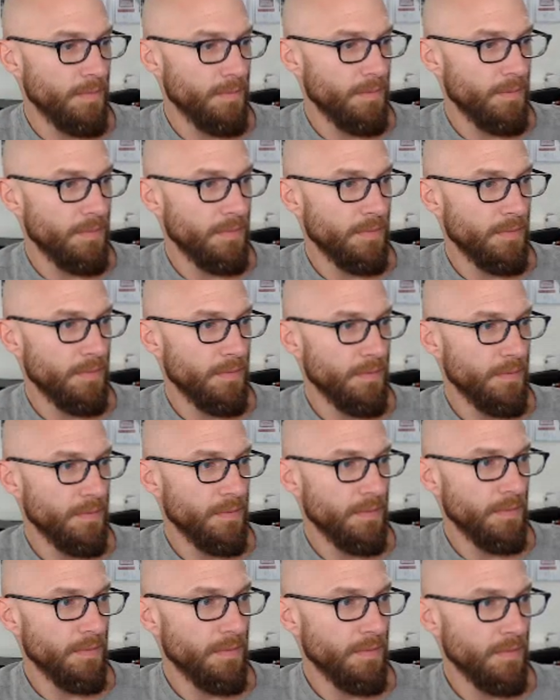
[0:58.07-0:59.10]

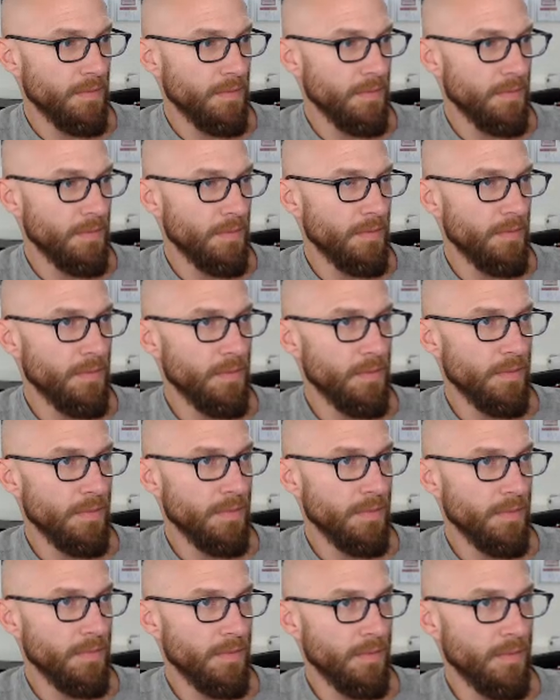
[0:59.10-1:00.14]

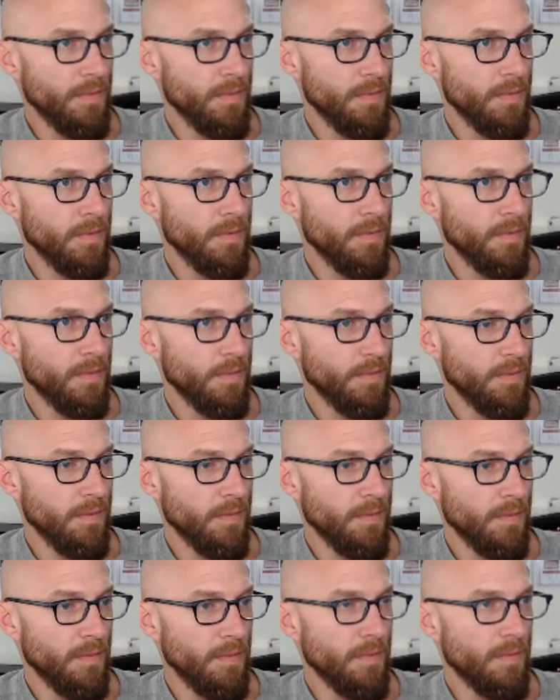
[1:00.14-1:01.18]

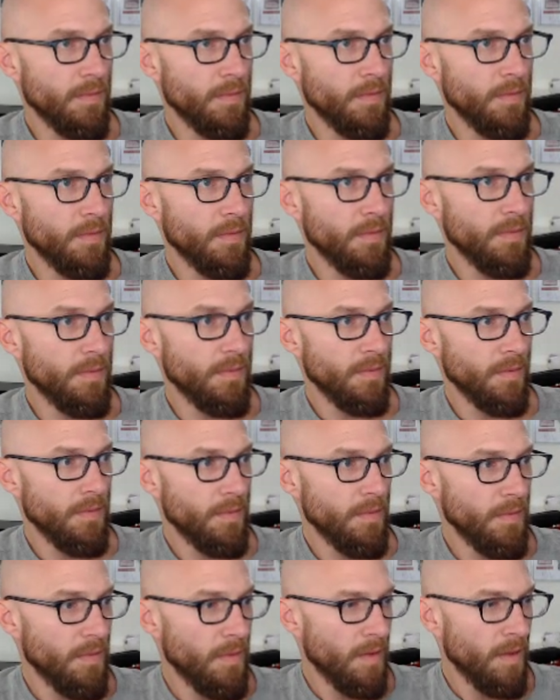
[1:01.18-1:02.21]

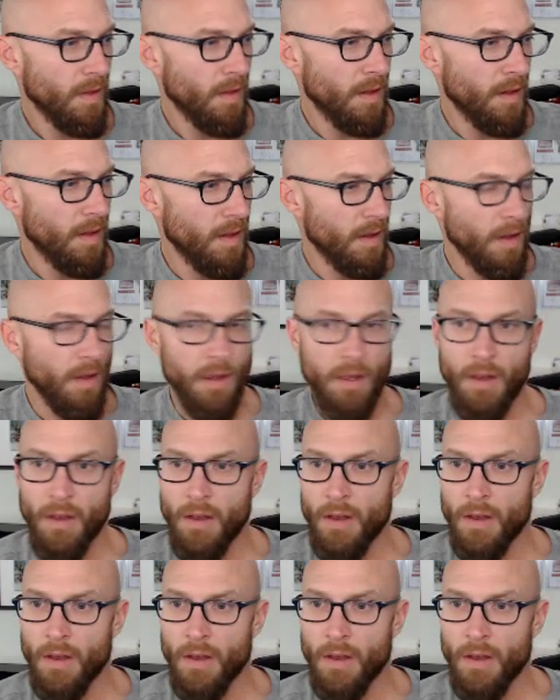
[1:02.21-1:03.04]
[no speech]